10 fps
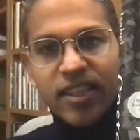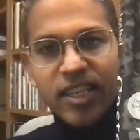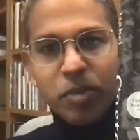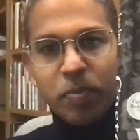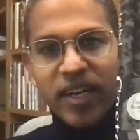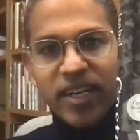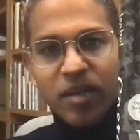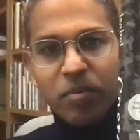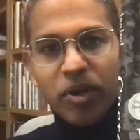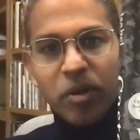this
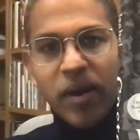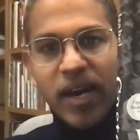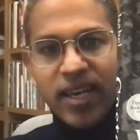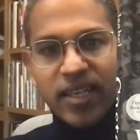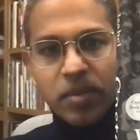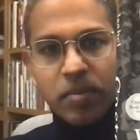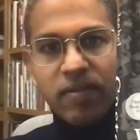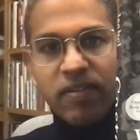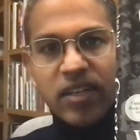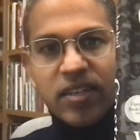particular book by
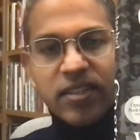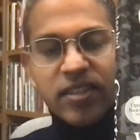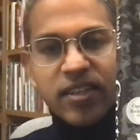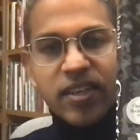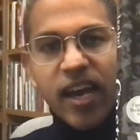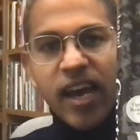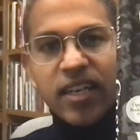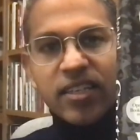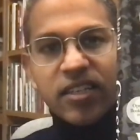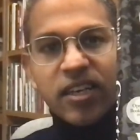Isabel Wilkerson,
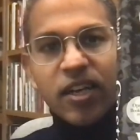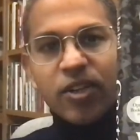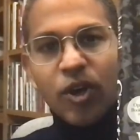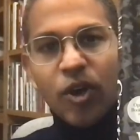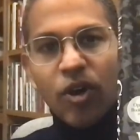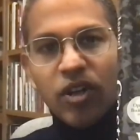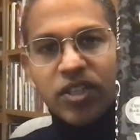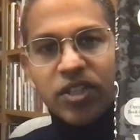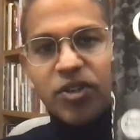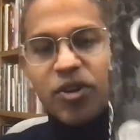Caste, the
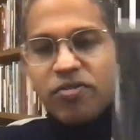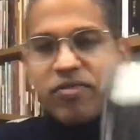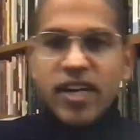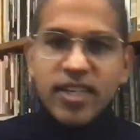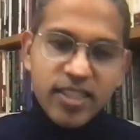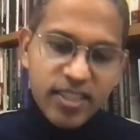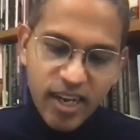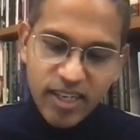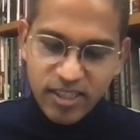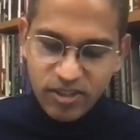Origin of Our
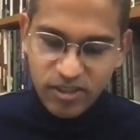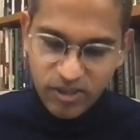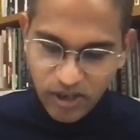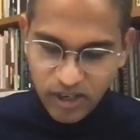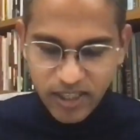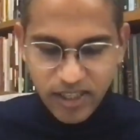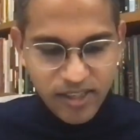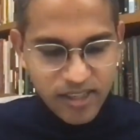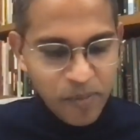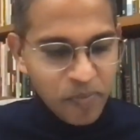
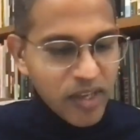Discontents.